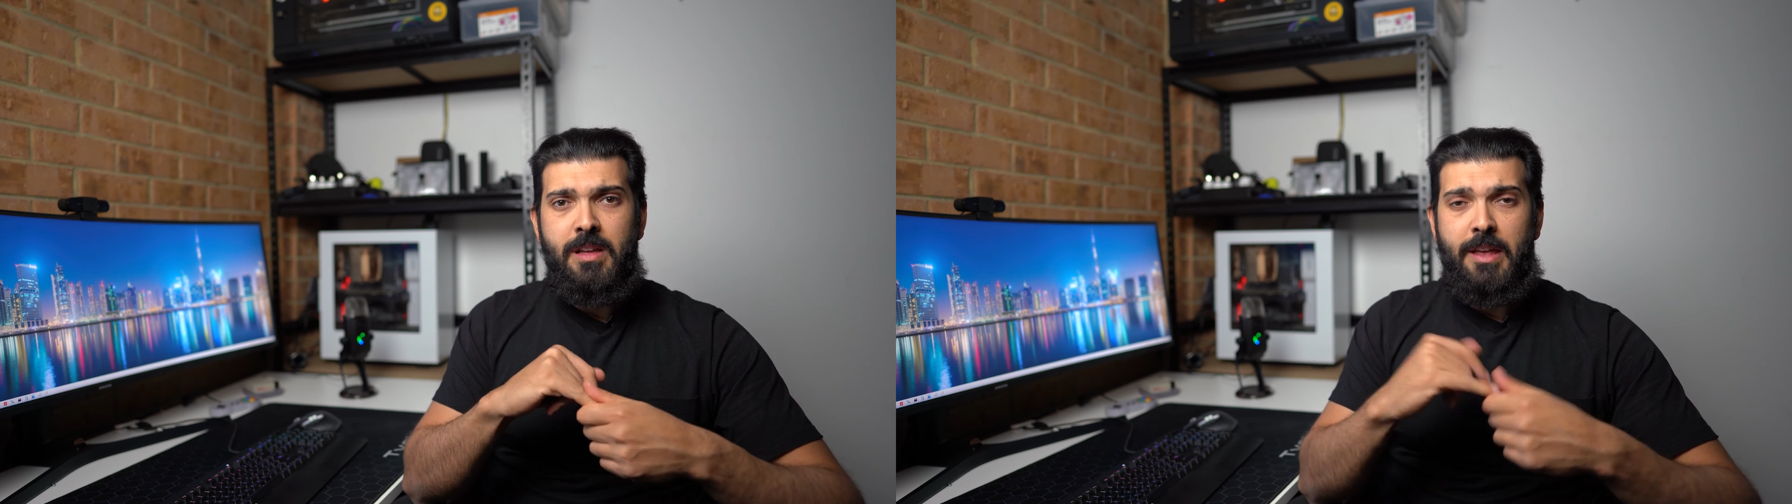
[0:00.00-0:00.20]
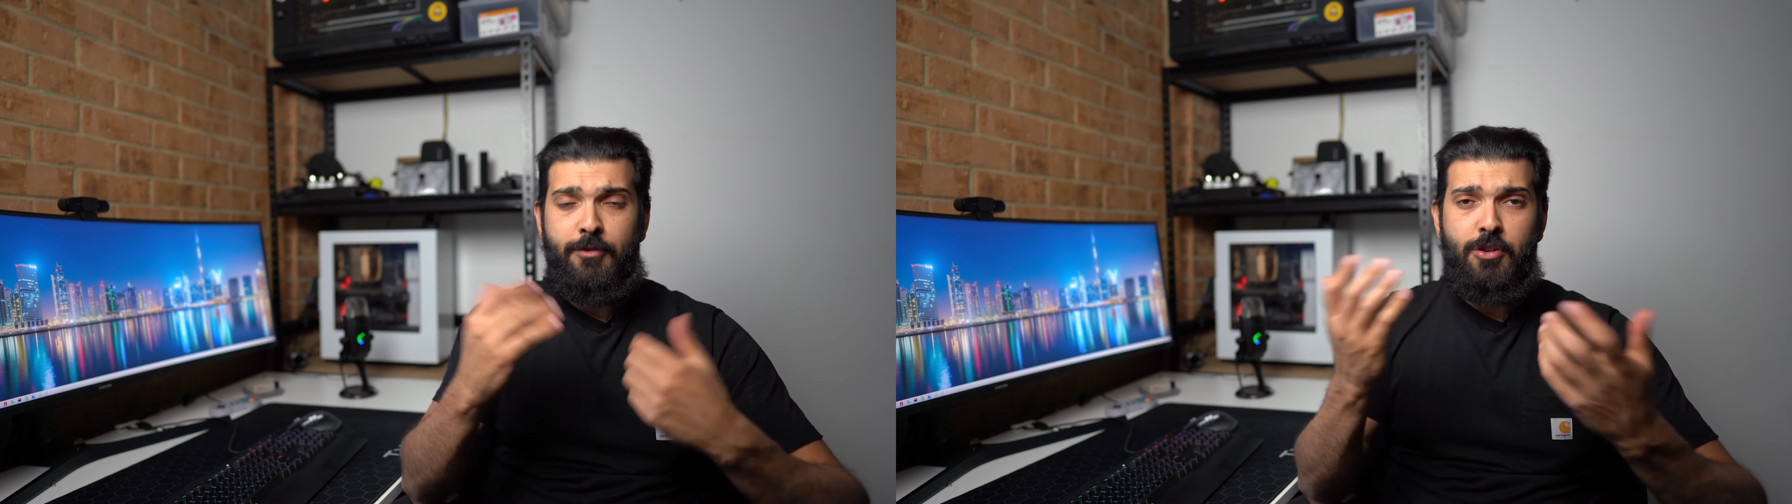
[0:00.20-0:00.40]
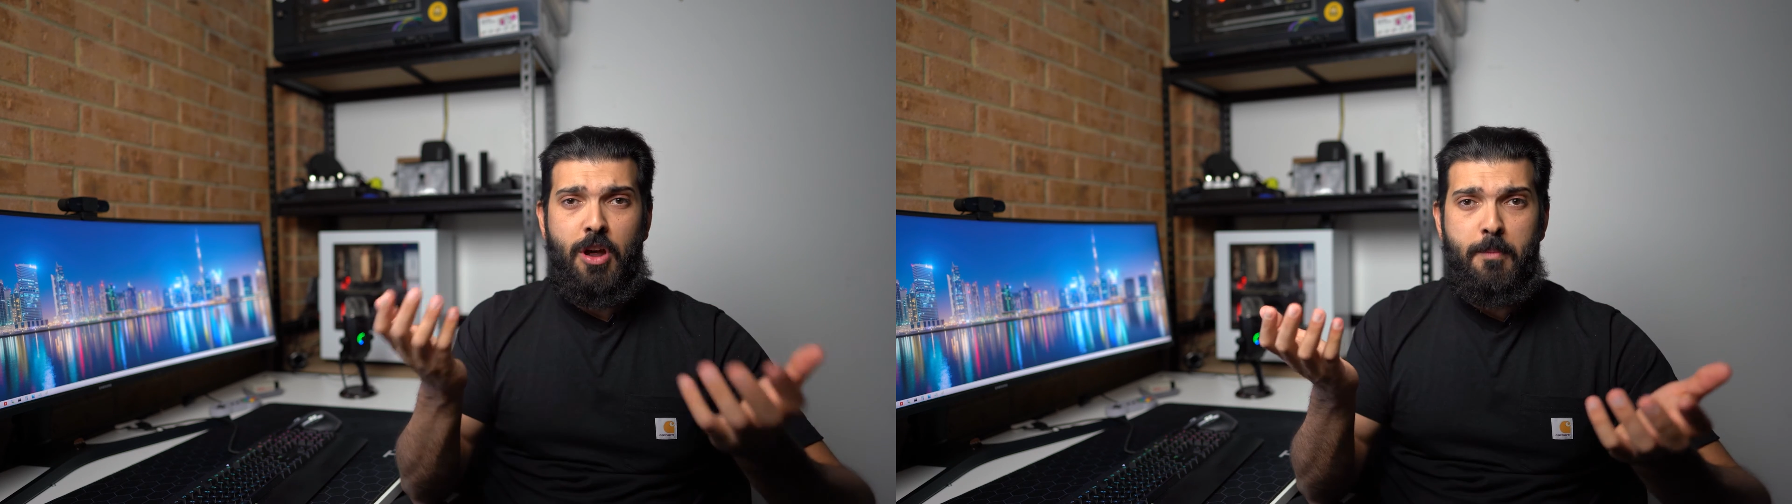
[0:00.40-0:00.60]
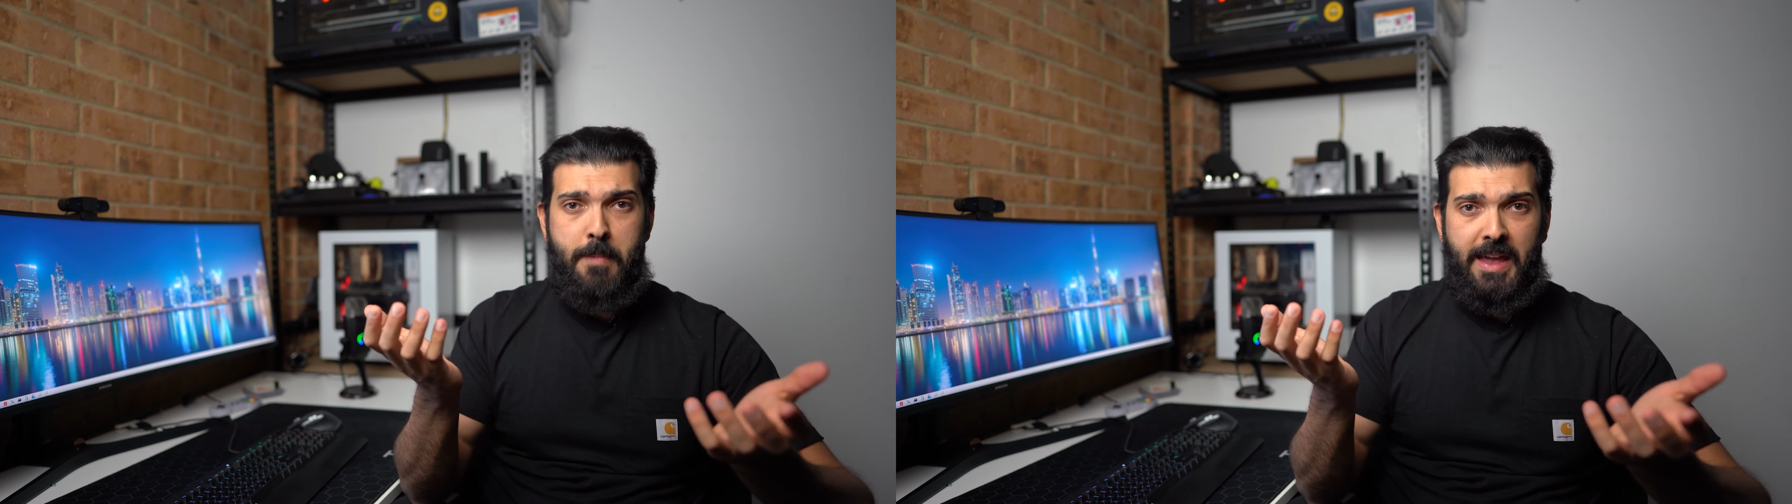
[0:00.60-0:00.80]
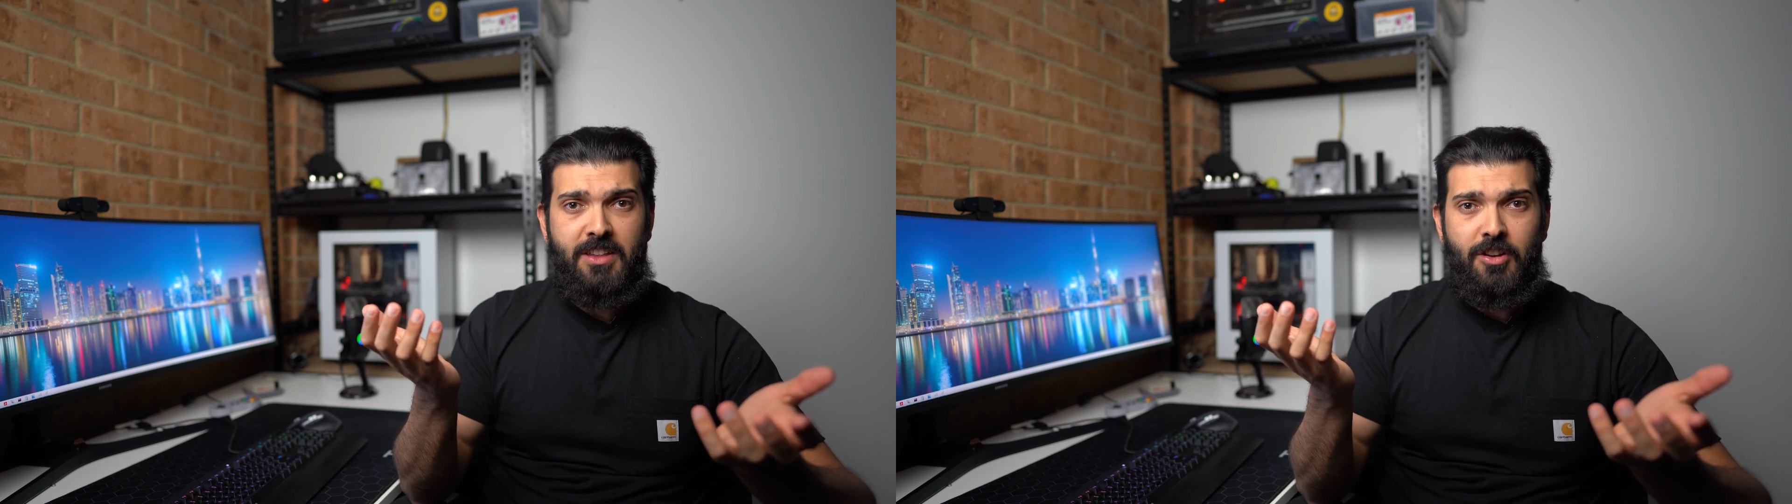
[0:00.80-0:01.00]
if you don't
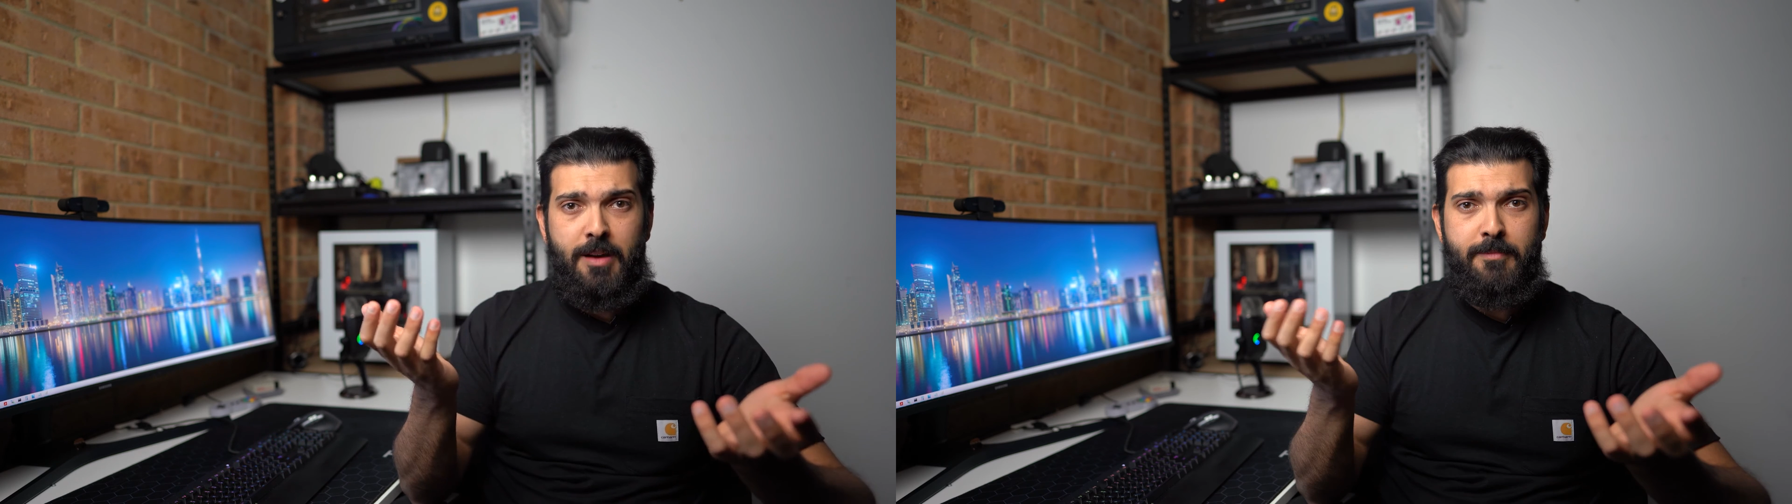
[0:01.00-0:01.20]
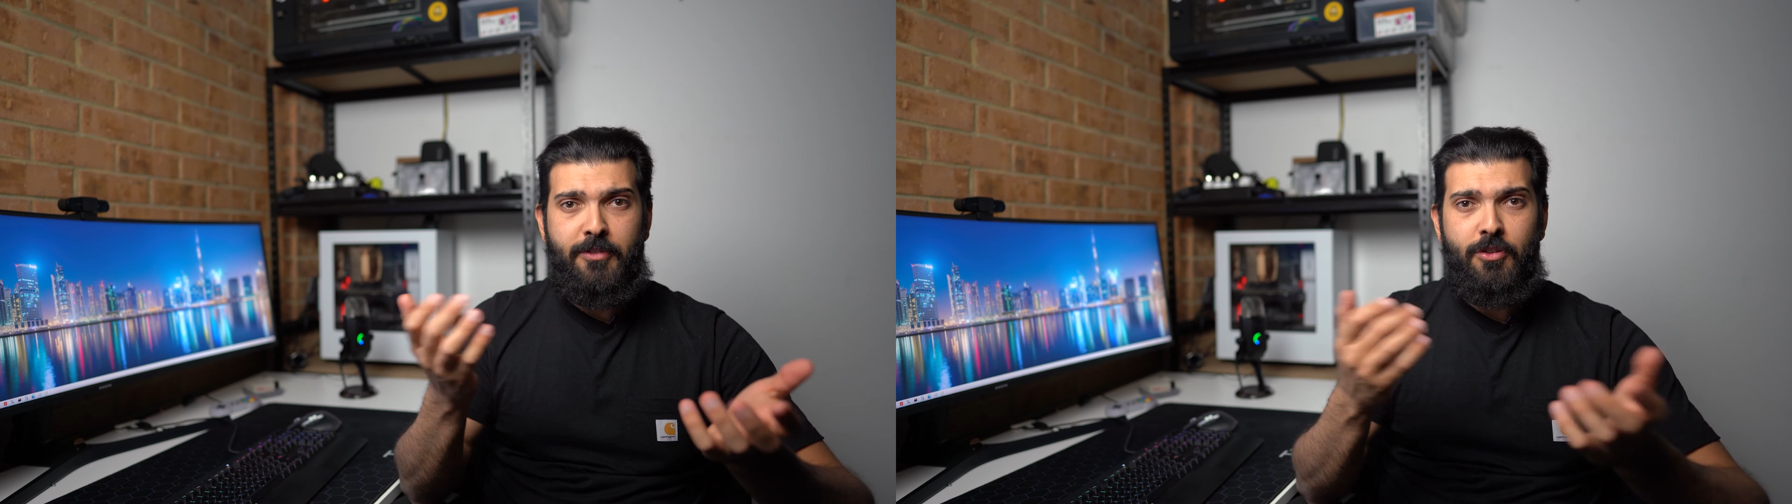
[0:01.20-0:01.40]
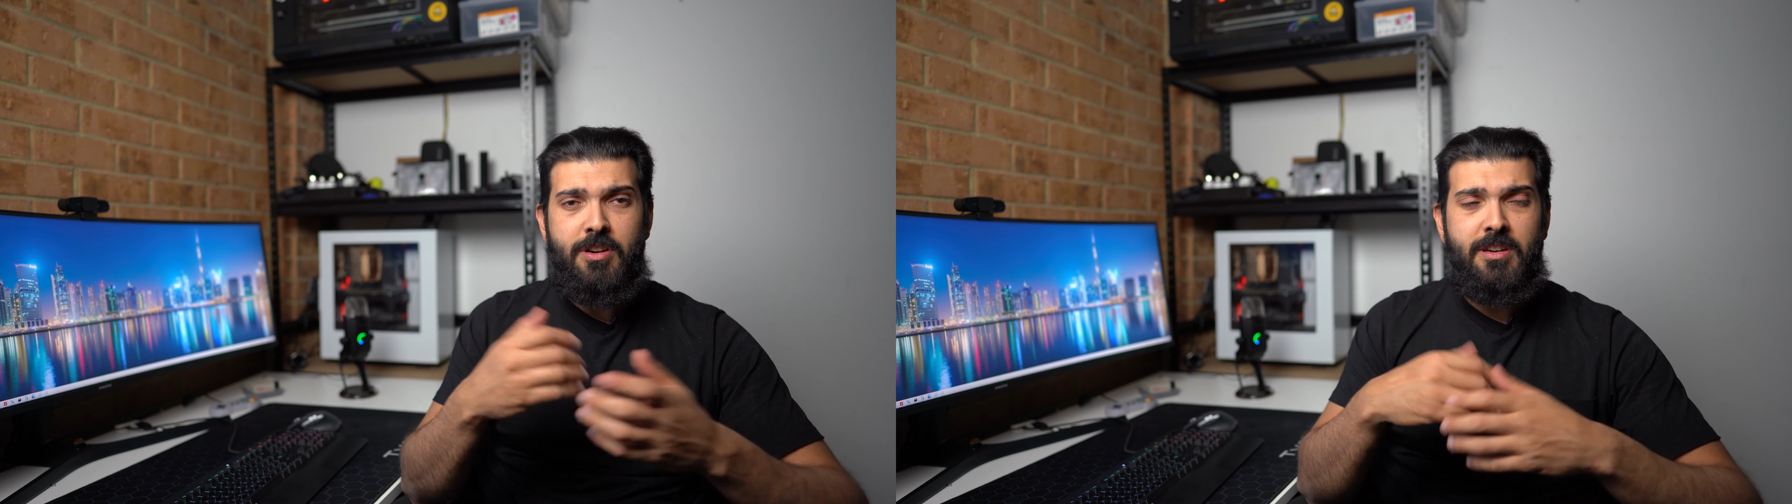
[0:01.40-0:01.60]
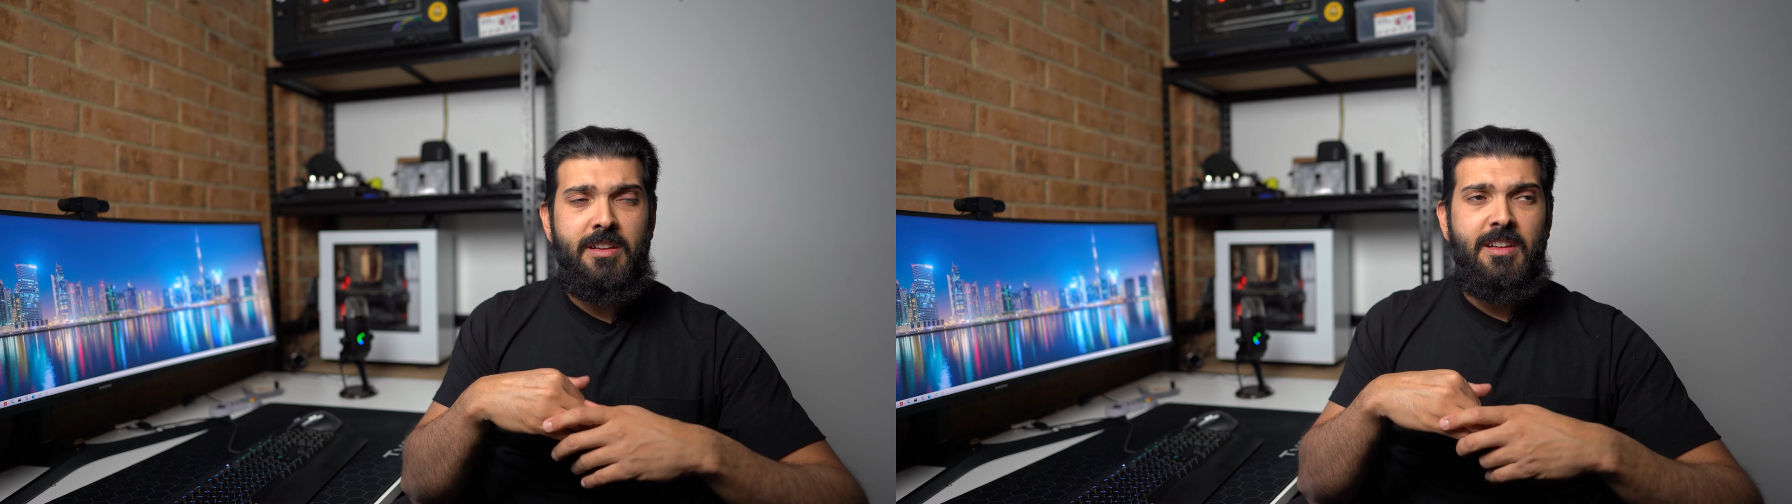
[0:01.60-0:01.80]
make time for it,